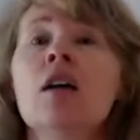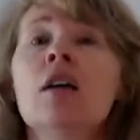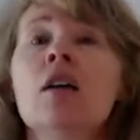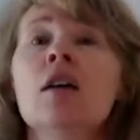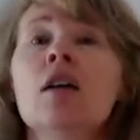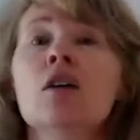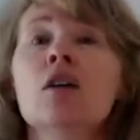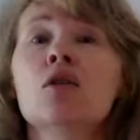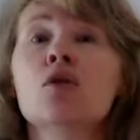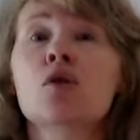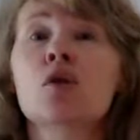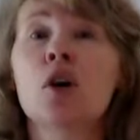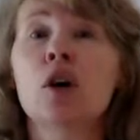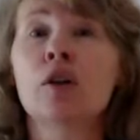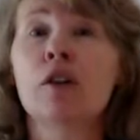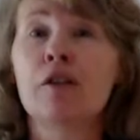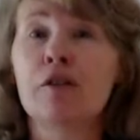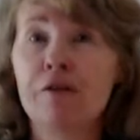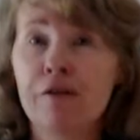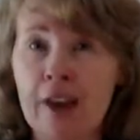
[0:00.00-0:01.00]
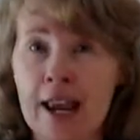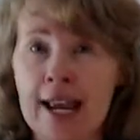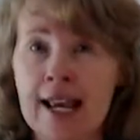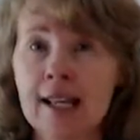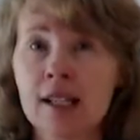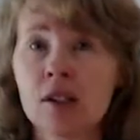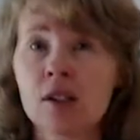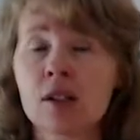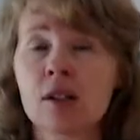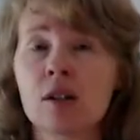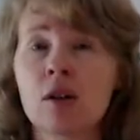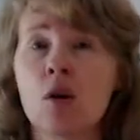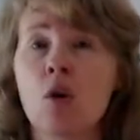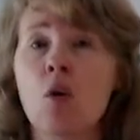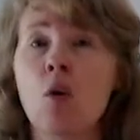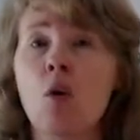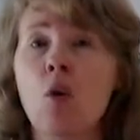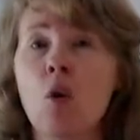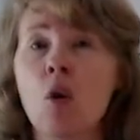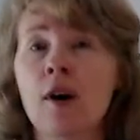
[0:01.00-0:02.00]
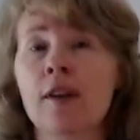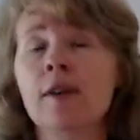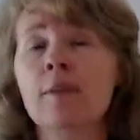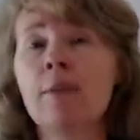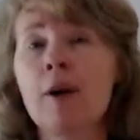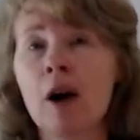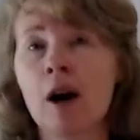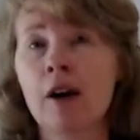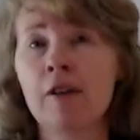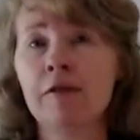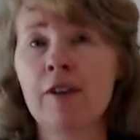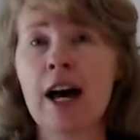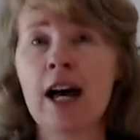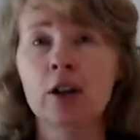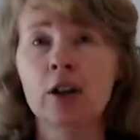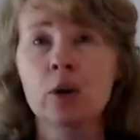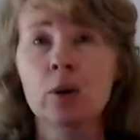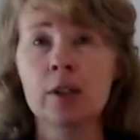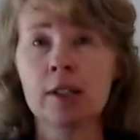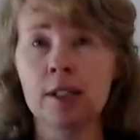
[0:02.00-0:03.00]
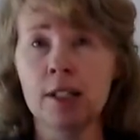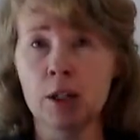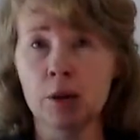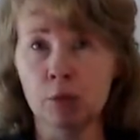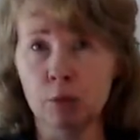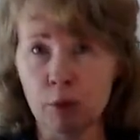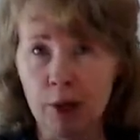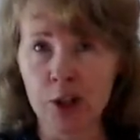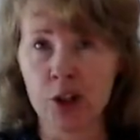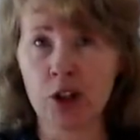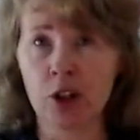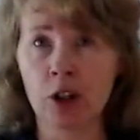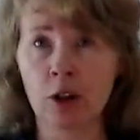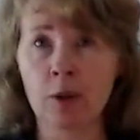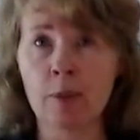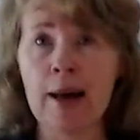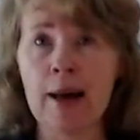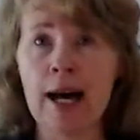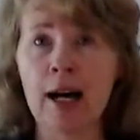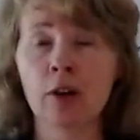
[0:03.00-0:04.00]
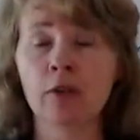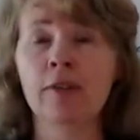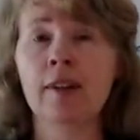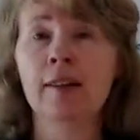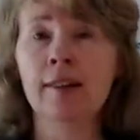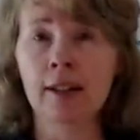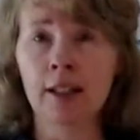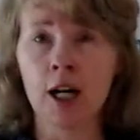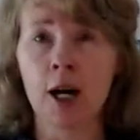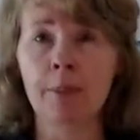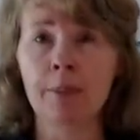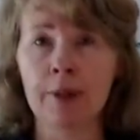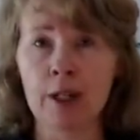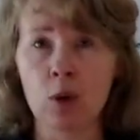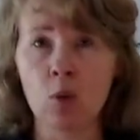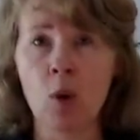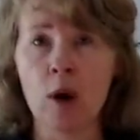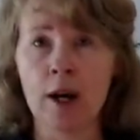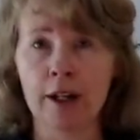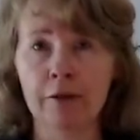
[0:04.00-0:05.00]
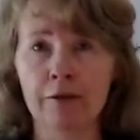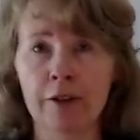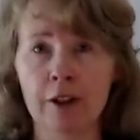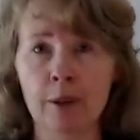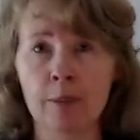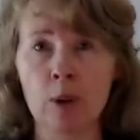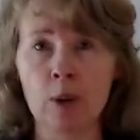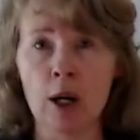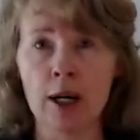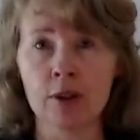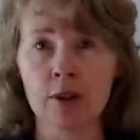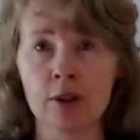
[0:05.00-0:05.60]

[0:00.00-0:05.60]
So the face or the par value is the original amount that the company wanted for the bond.